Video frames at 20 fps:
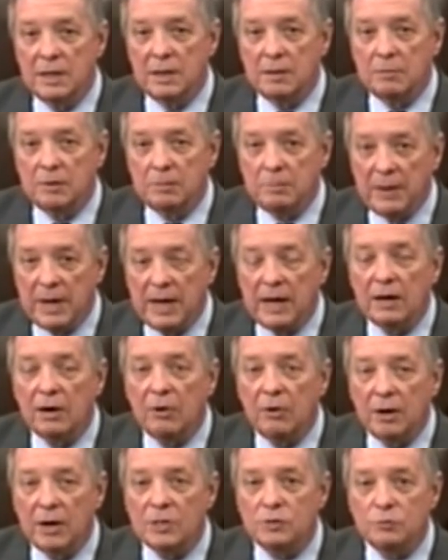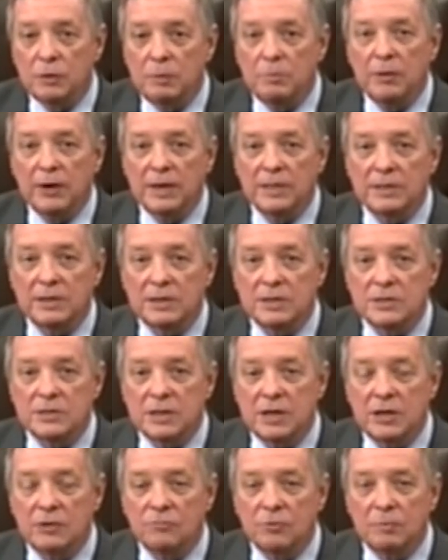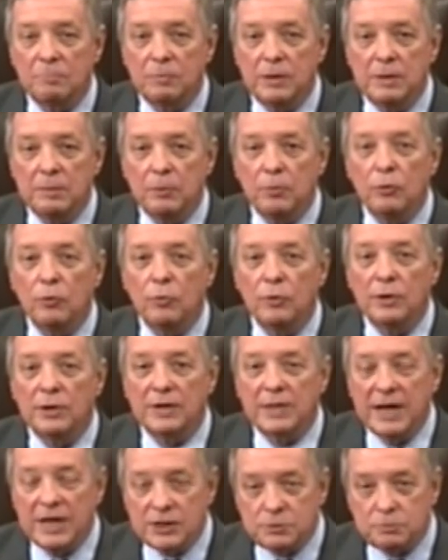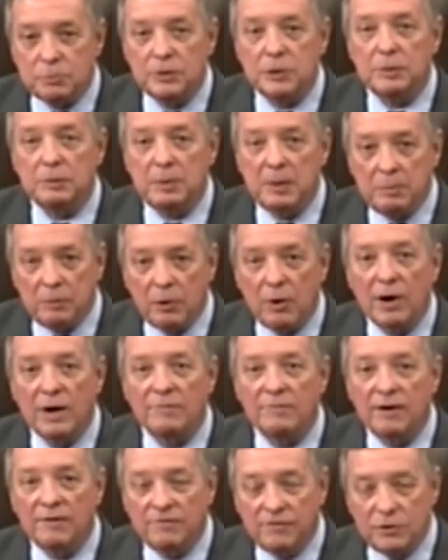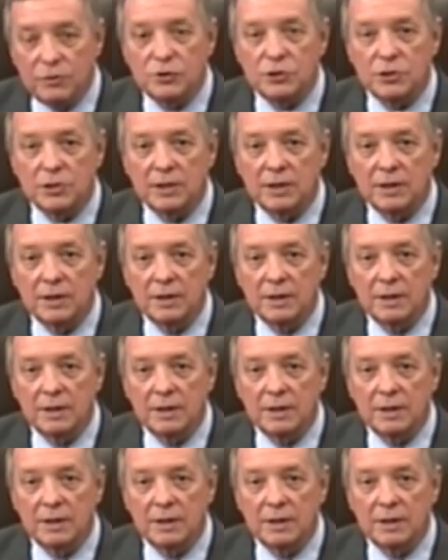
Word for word: But by and large, we bring to this country people who are desperate to be part of our future.